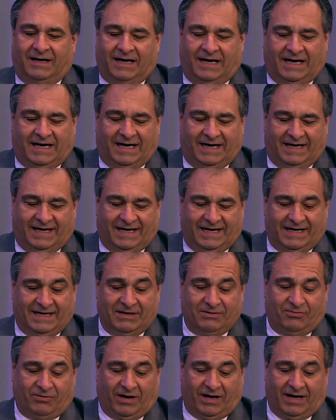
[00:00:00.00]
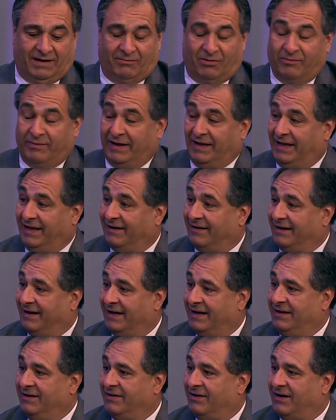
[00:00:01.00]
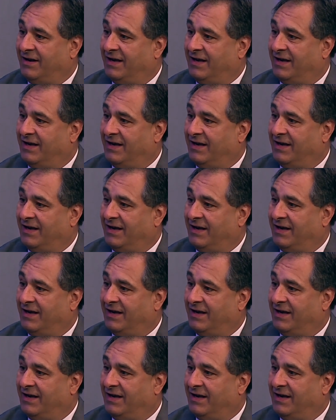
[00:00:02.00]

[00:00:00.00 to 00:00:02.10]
I'm a media guy.